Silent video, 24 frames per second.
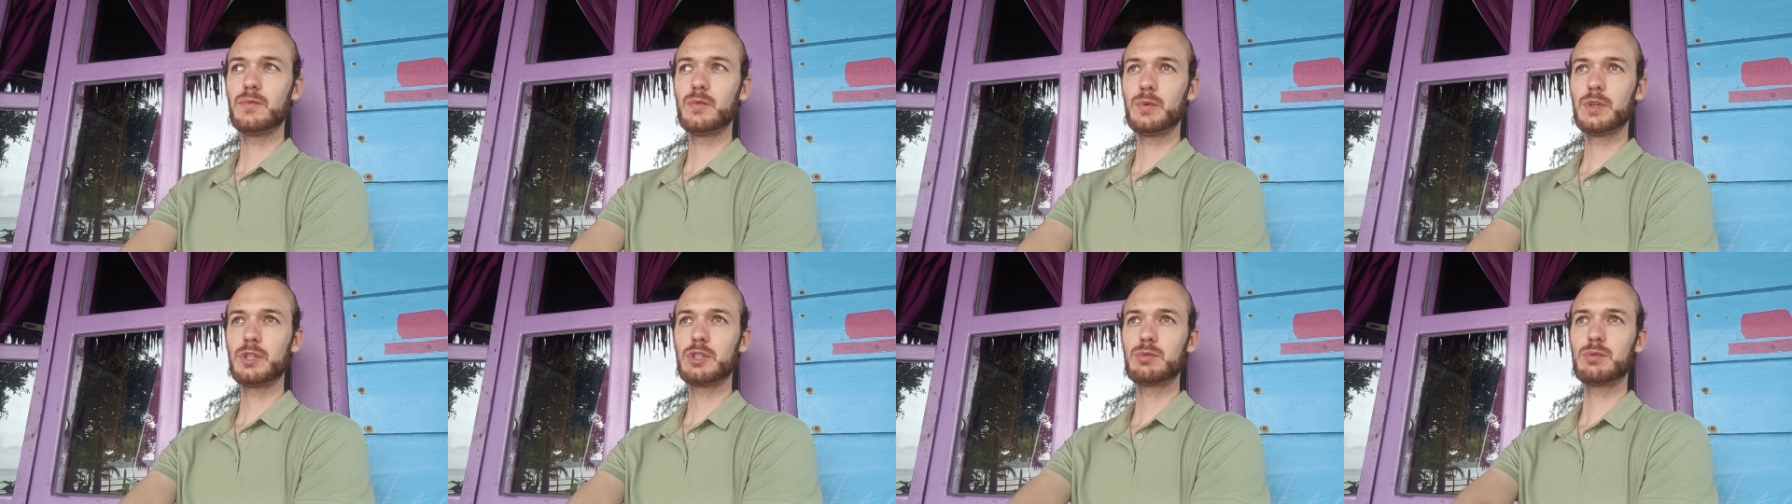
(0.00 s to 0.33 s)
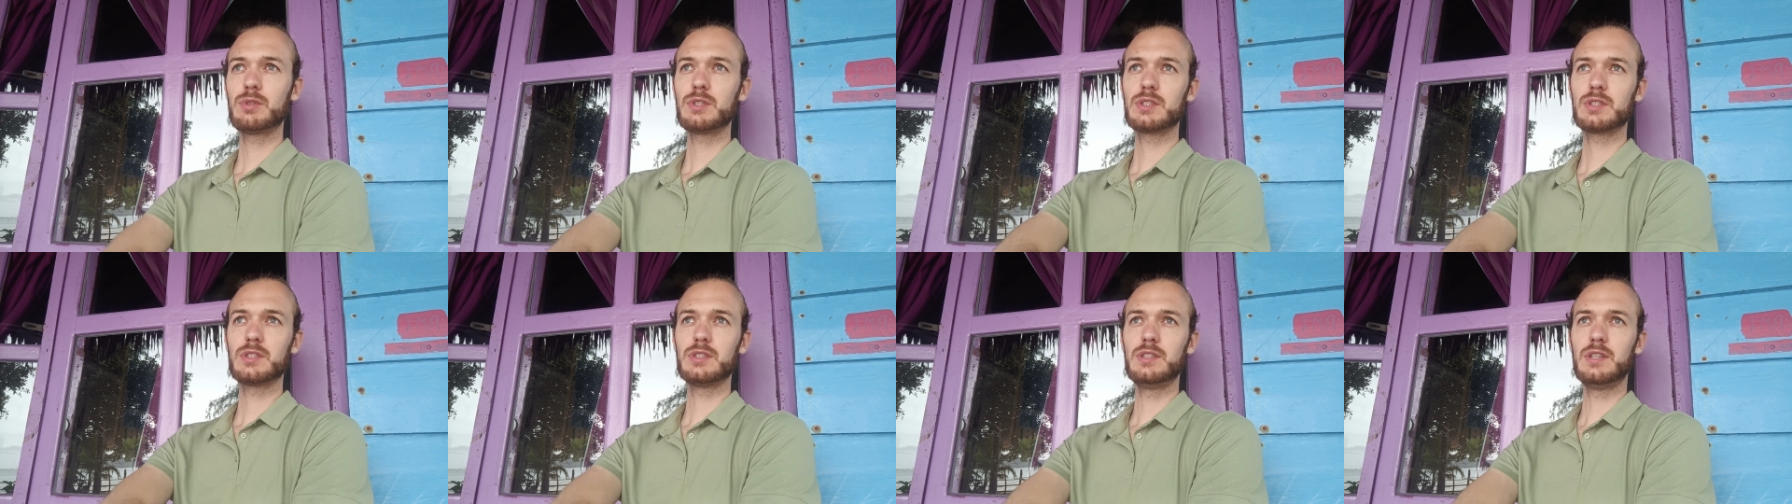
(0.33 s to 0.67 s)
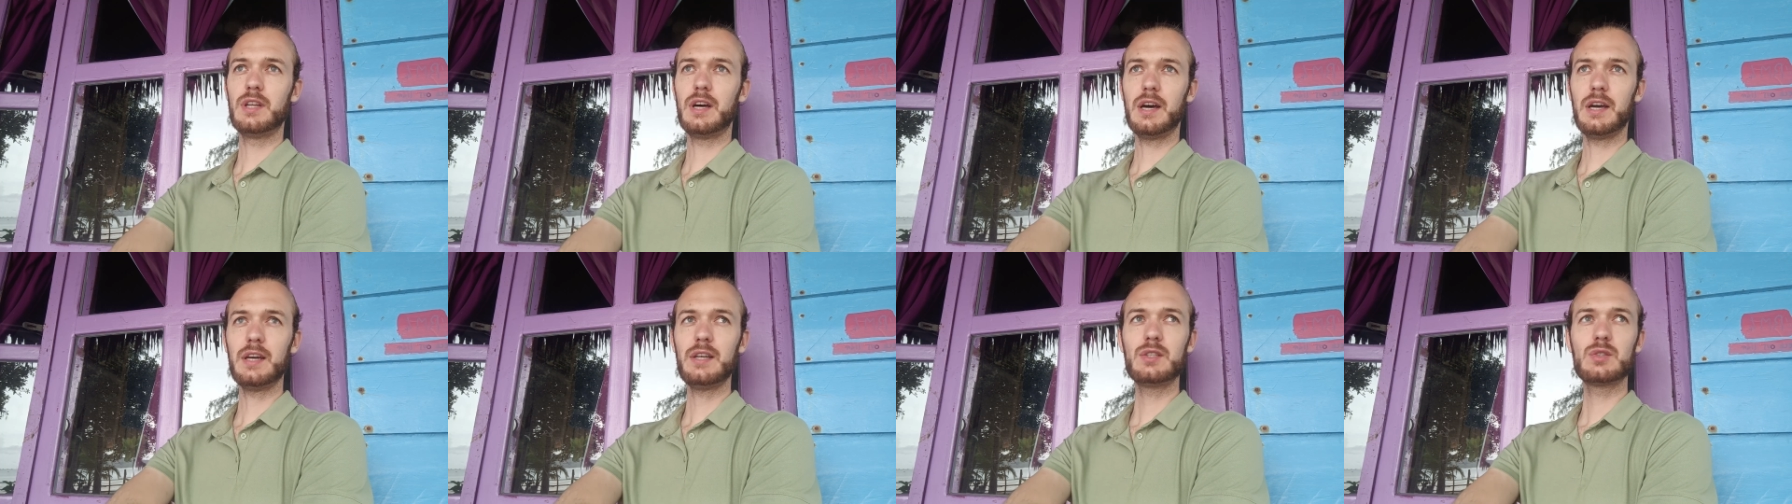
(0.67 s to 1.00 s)
which was
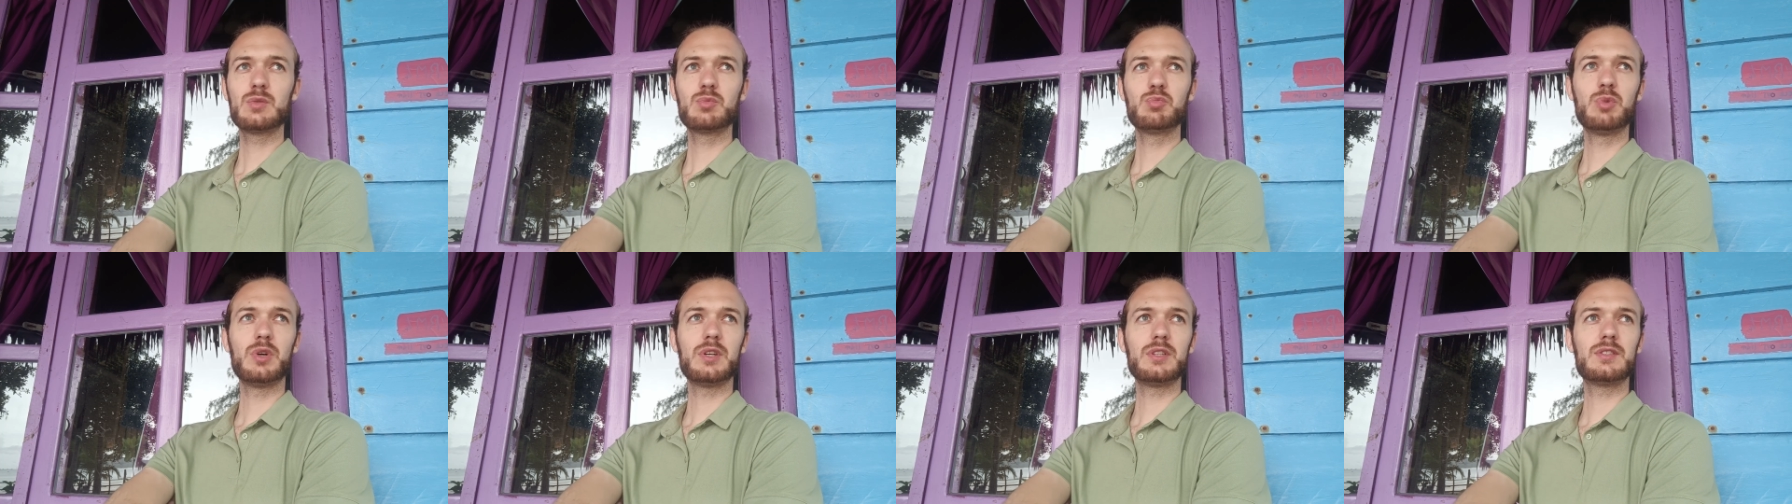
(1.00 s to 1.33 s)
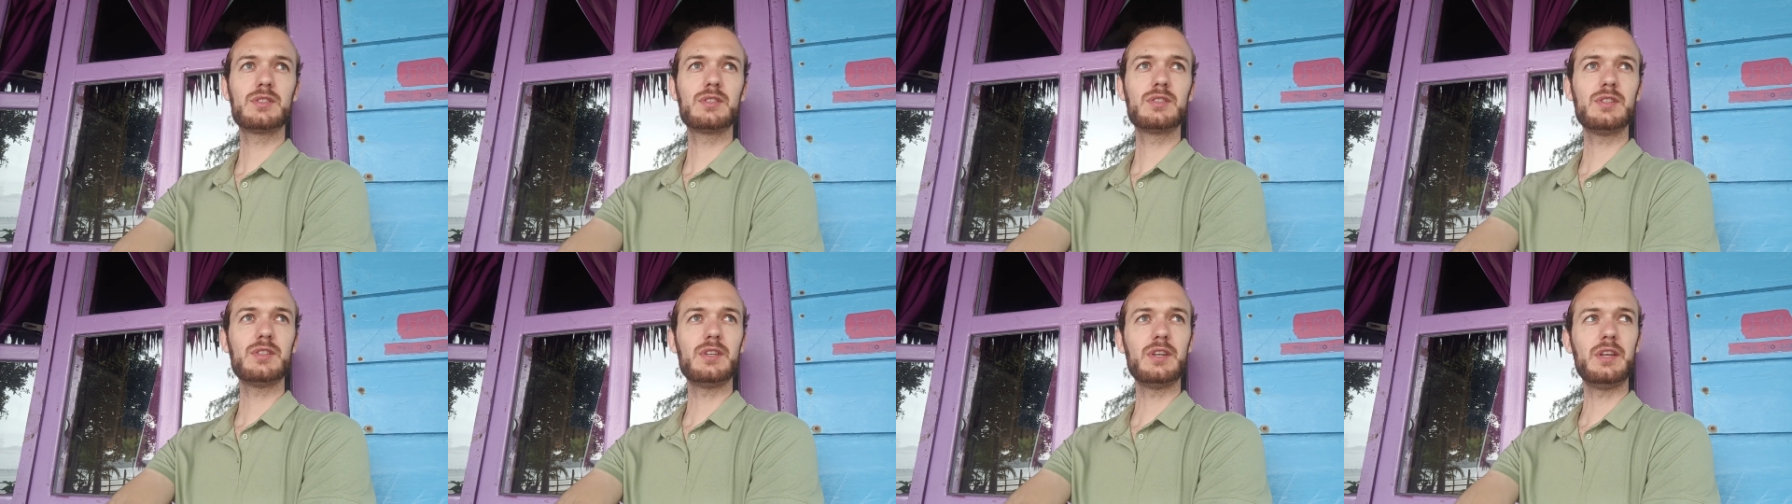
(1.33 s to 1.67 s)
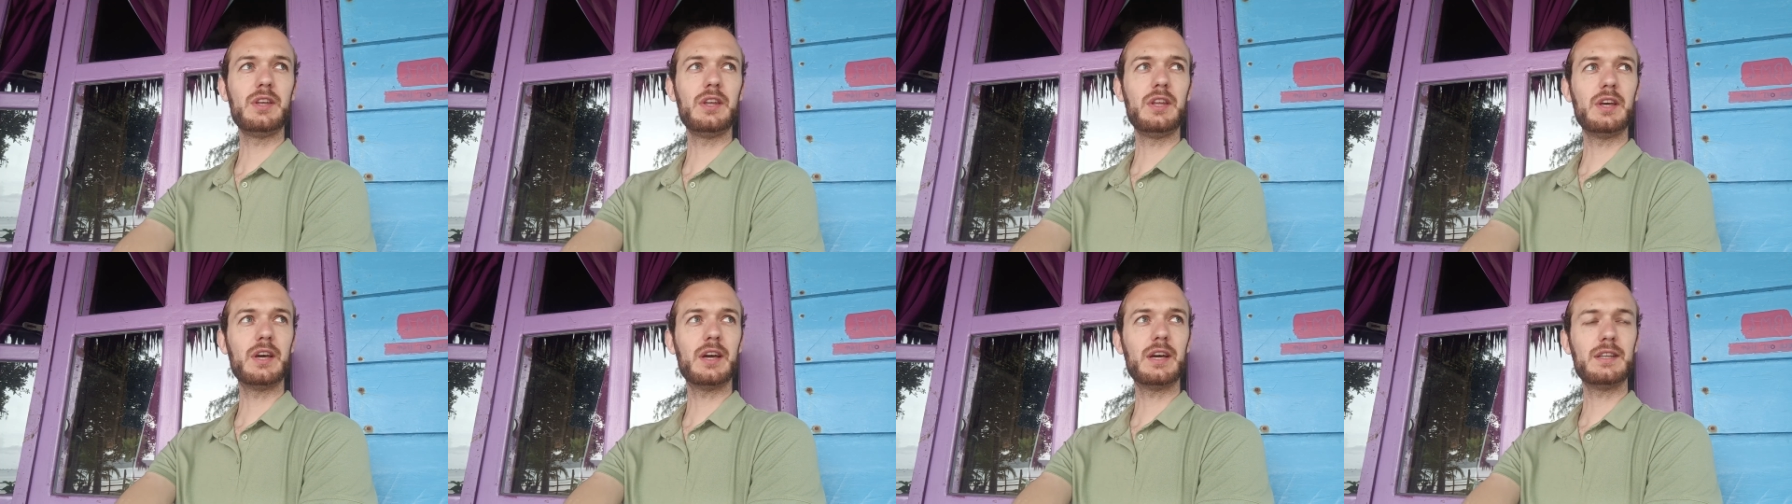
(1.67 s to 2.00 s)
nice, but in the